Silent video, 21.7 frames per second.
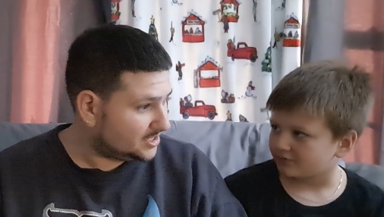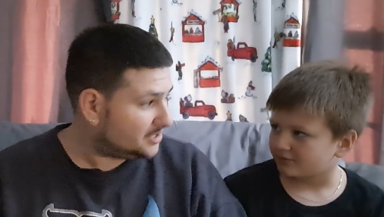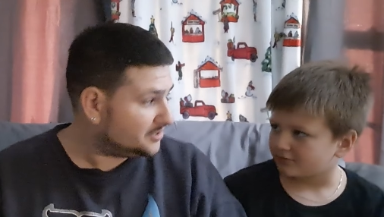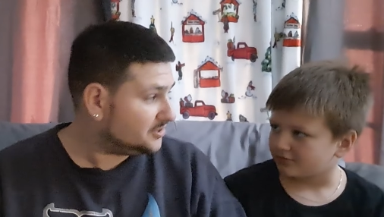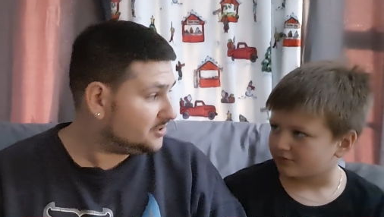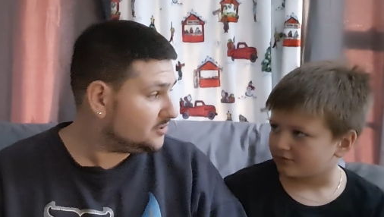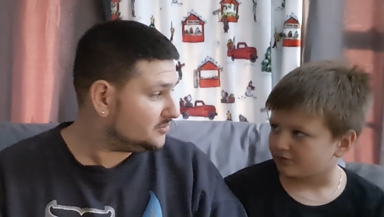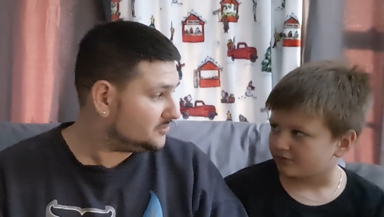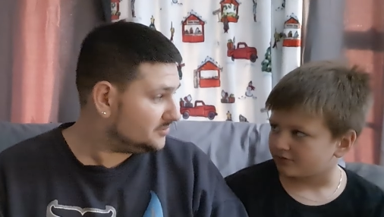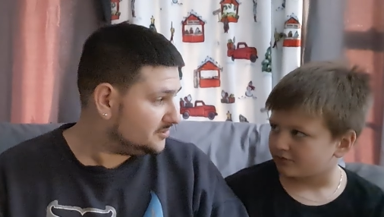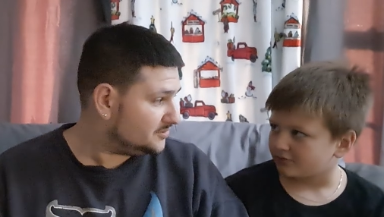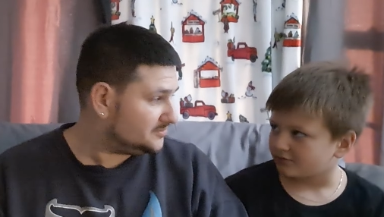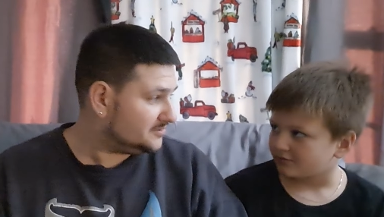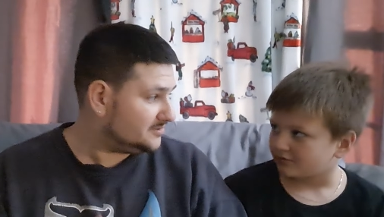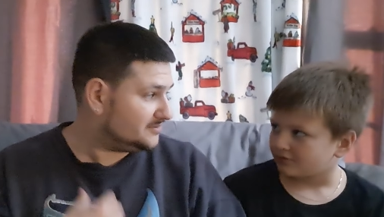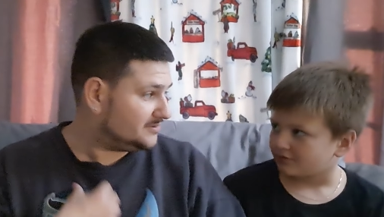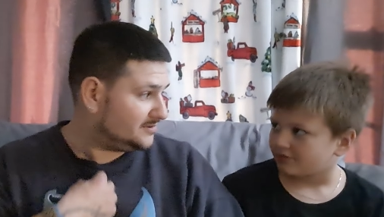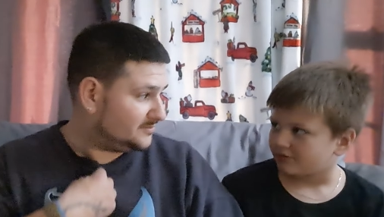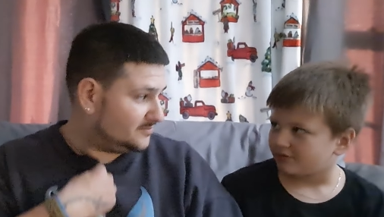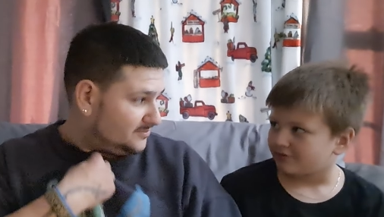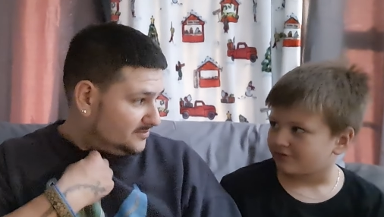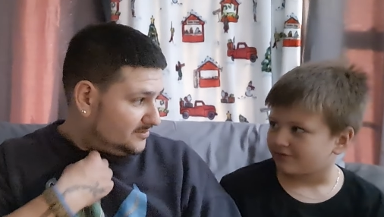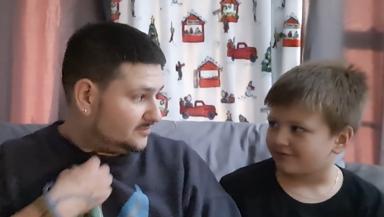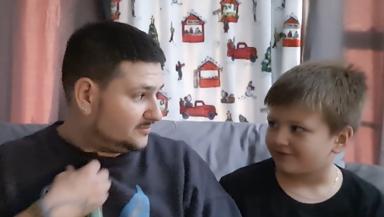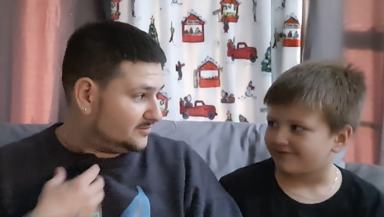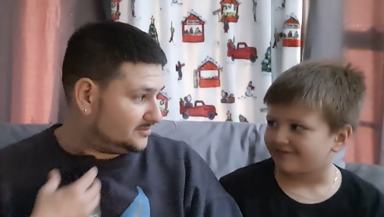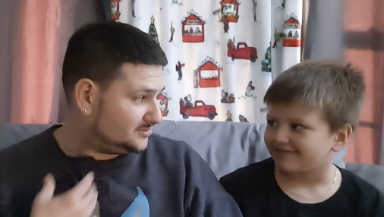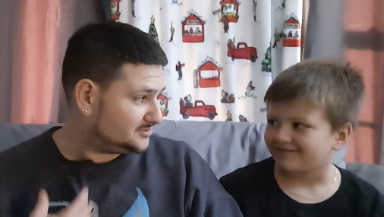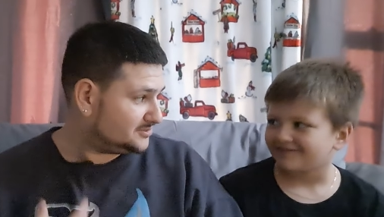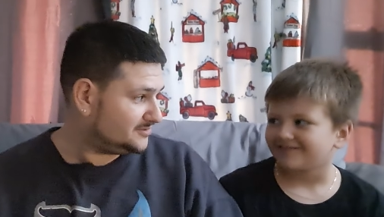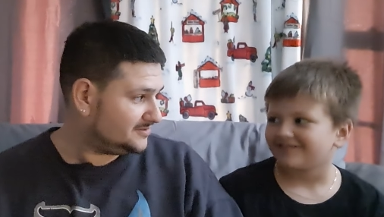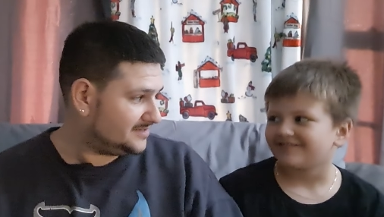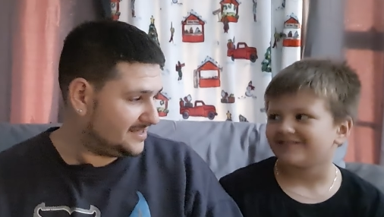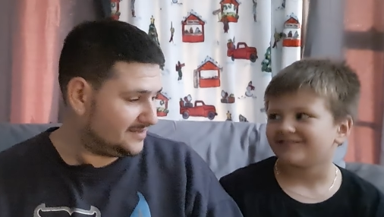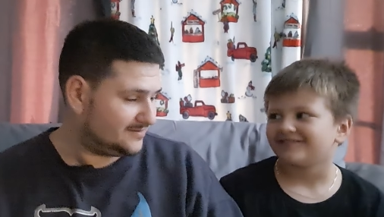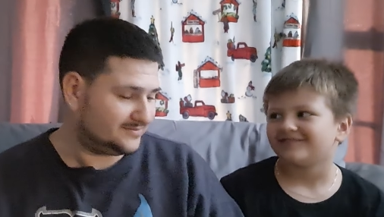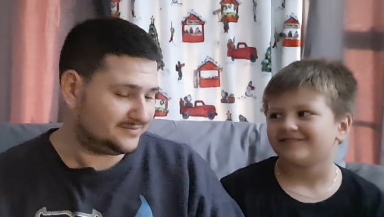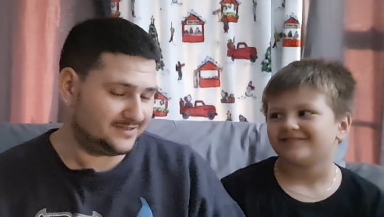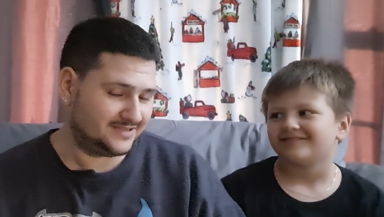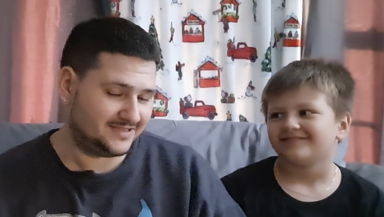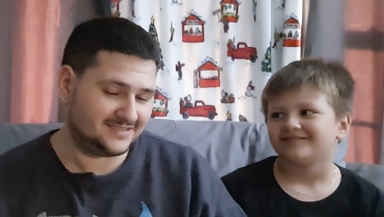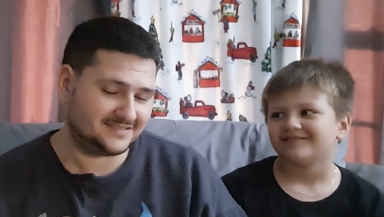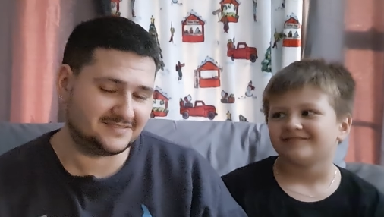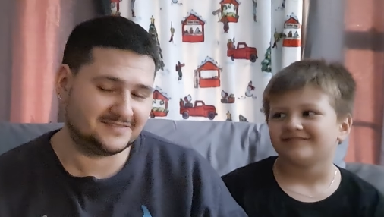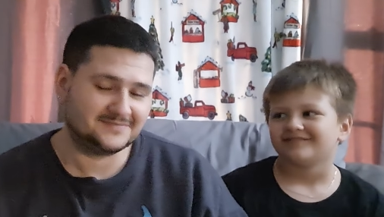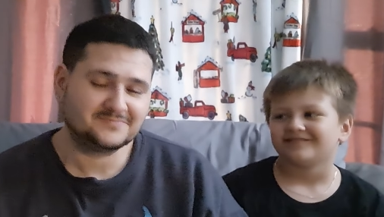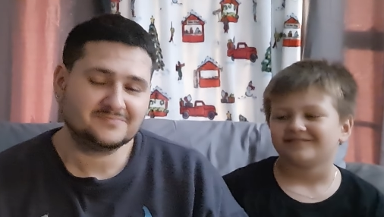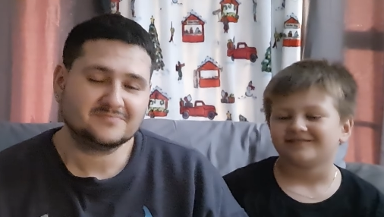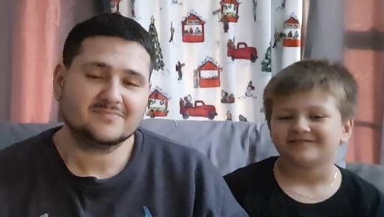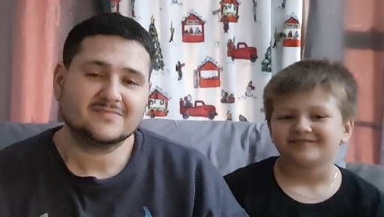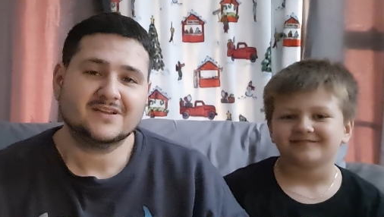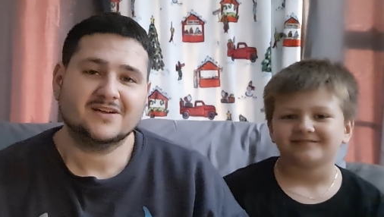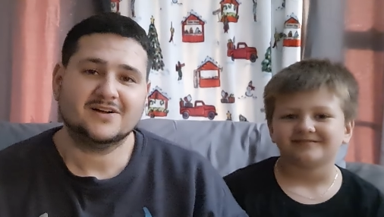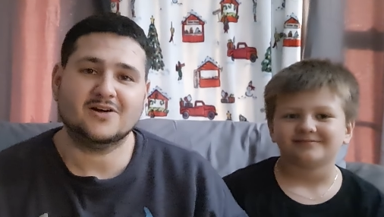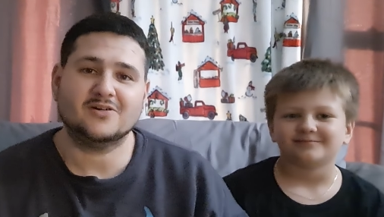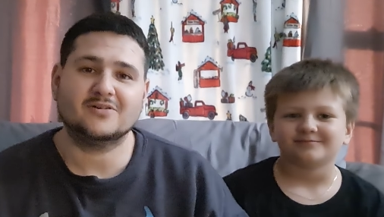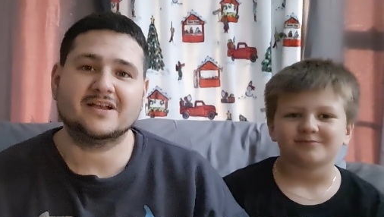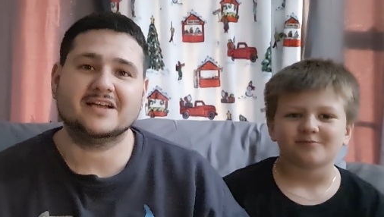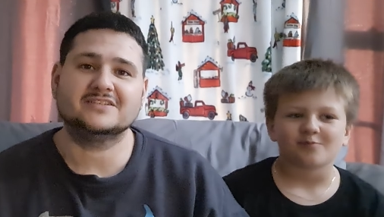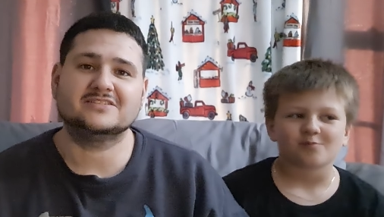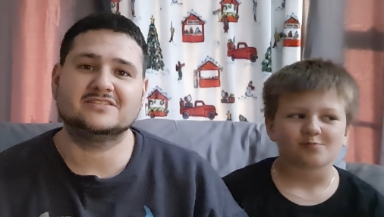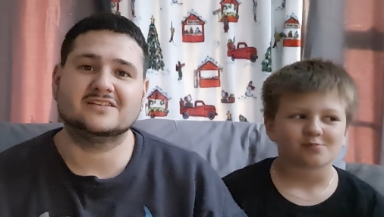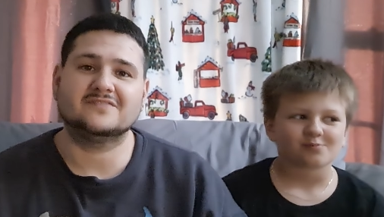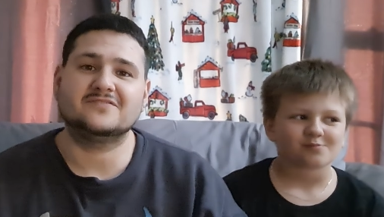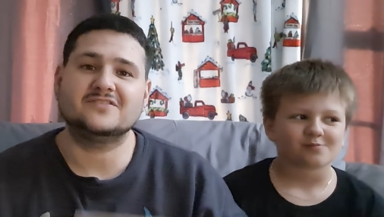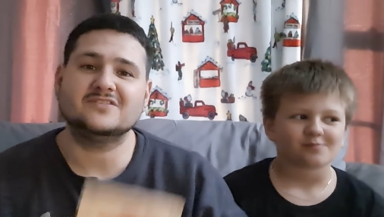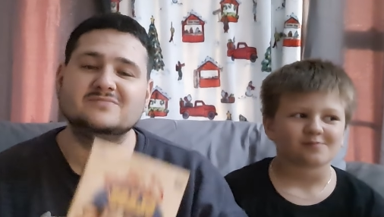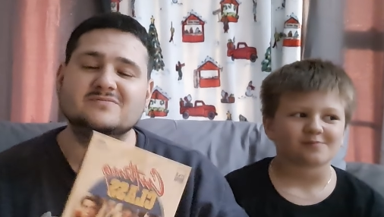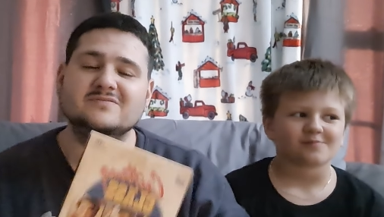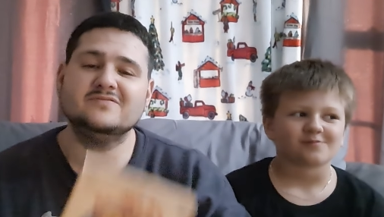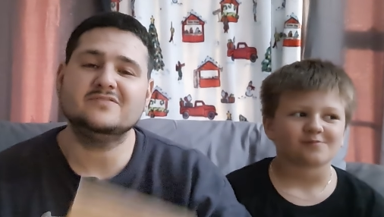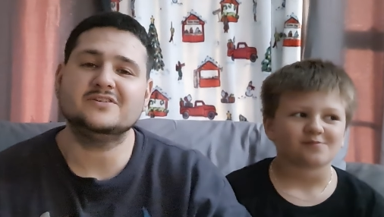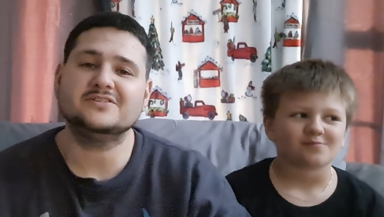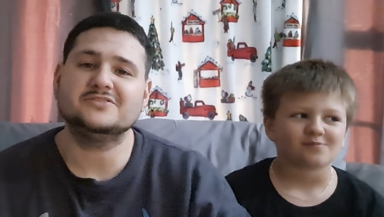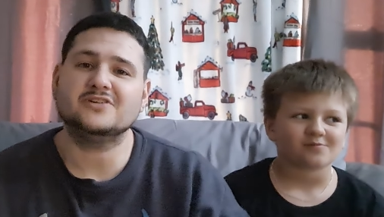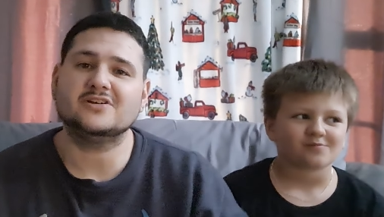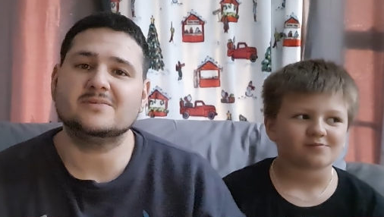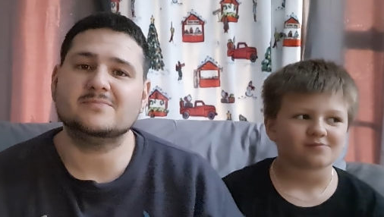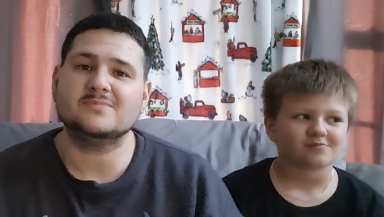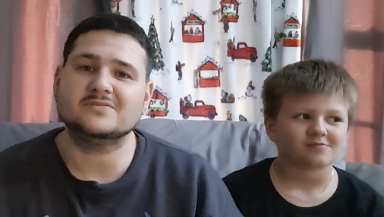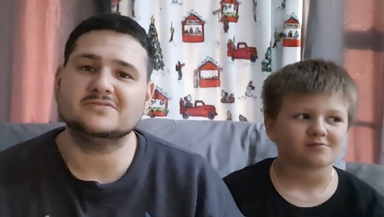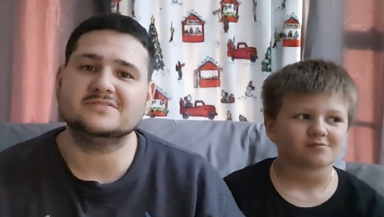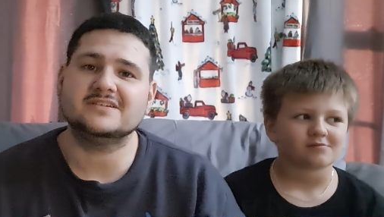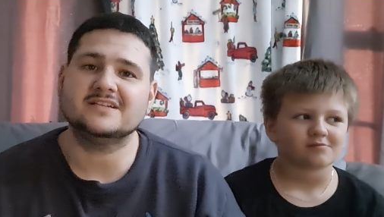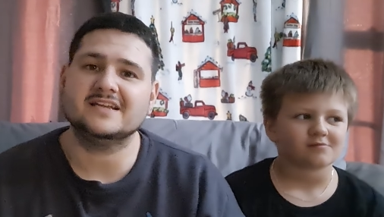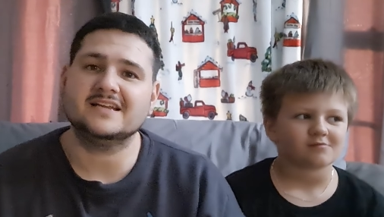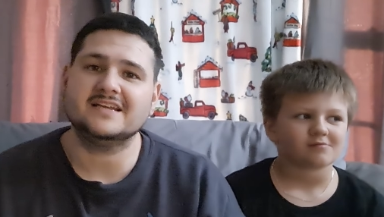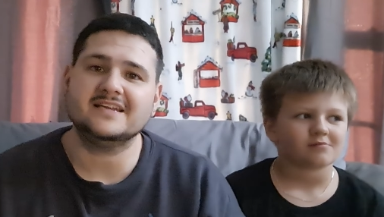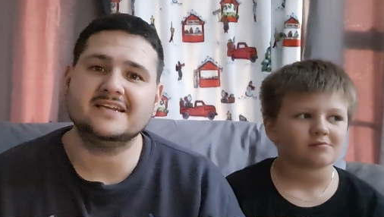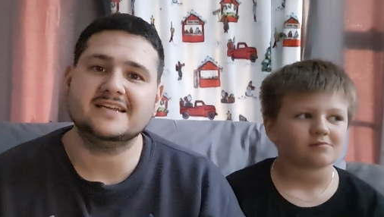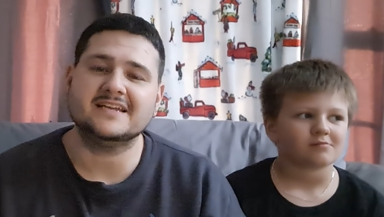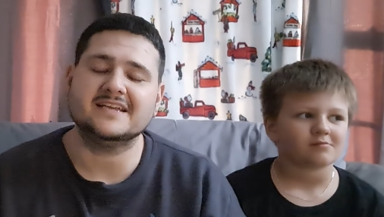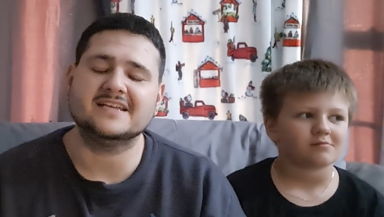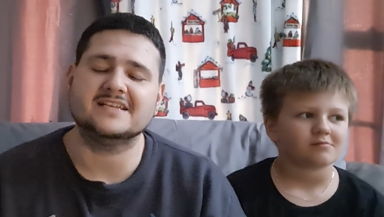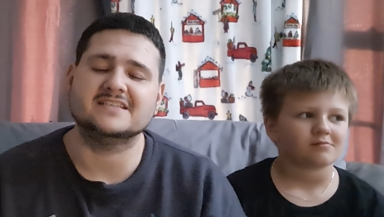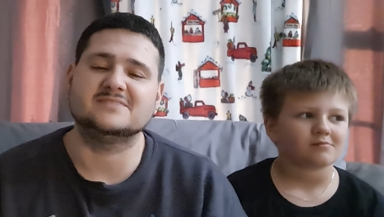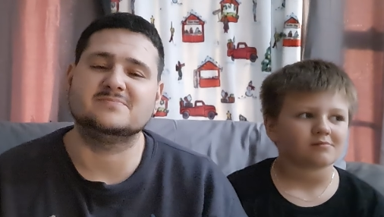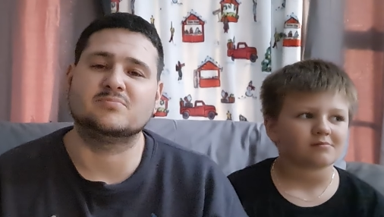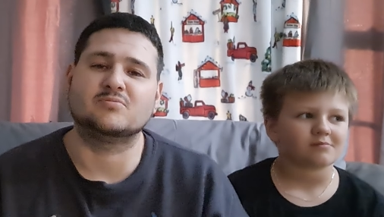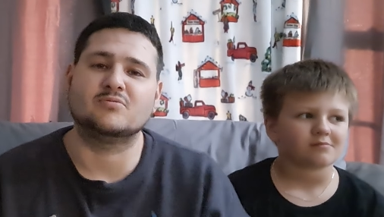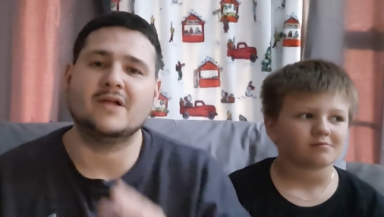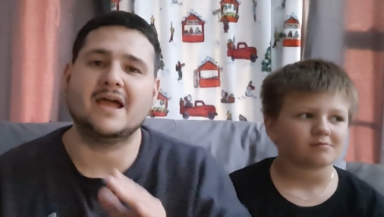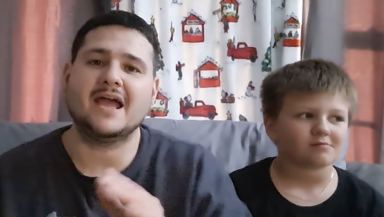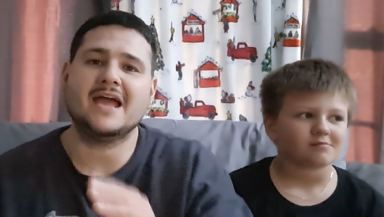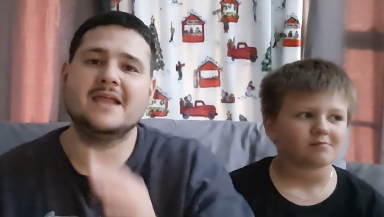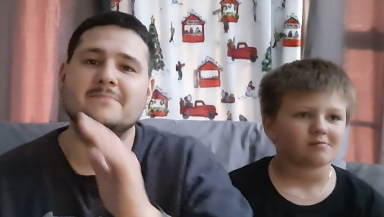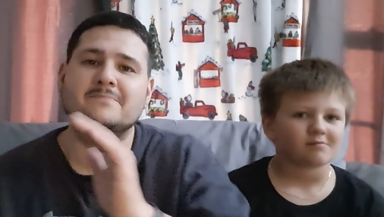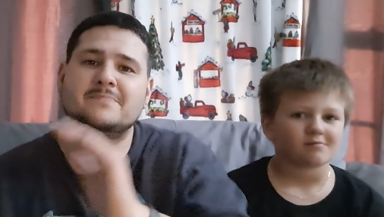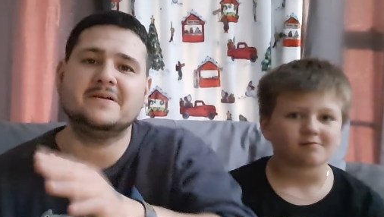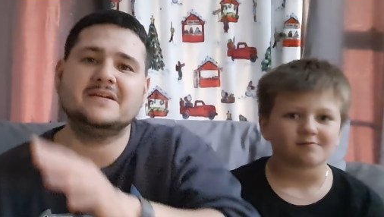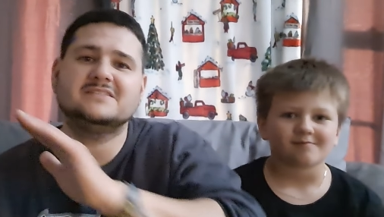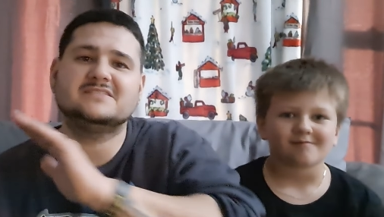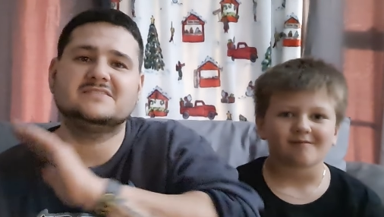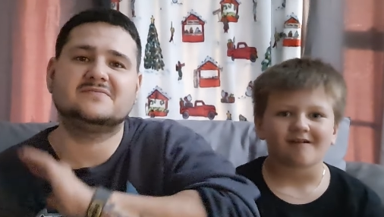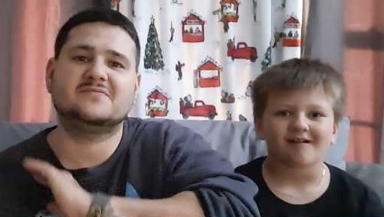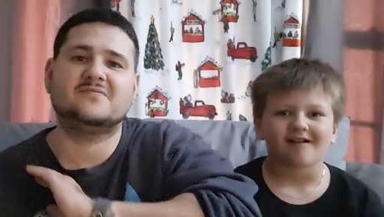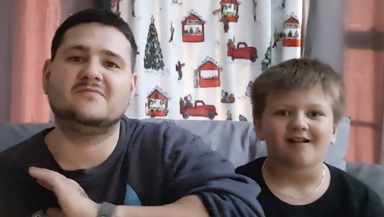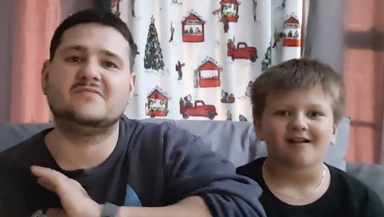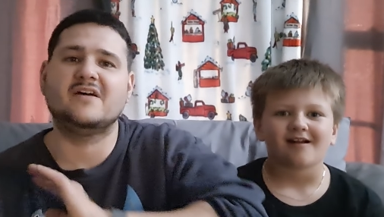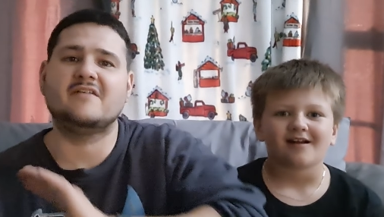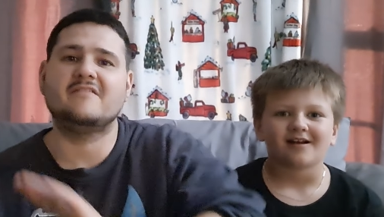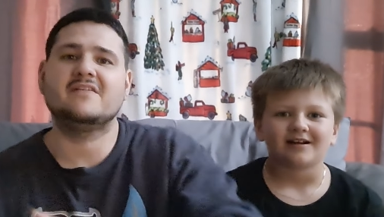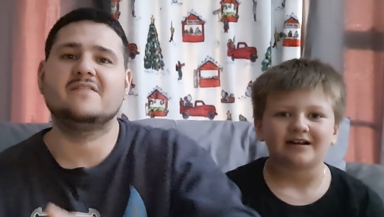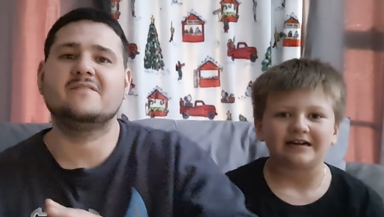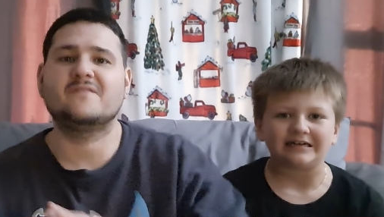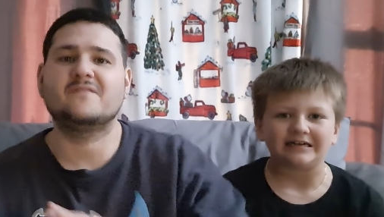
Speaker 1: Uh, no, no, no, no. We'll, we'll show that. Okay, so the first movie we're going to talk about today is Brad Pitt's very